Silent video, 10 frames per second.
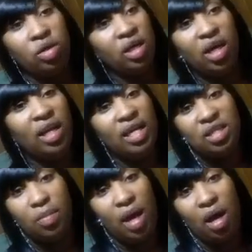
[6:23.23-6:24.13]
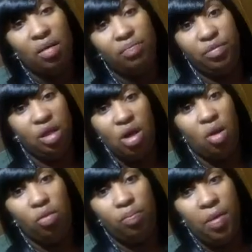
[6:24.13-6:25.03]
You could care less about, you
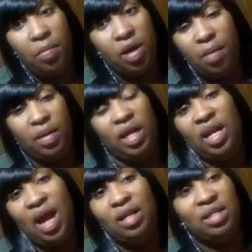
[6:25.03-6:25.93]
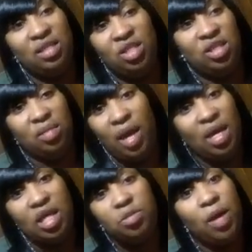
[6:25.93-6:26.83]
know, people coming in and out. This is just some
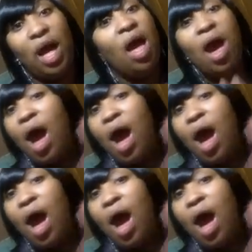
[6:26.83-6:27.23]
hangout spot.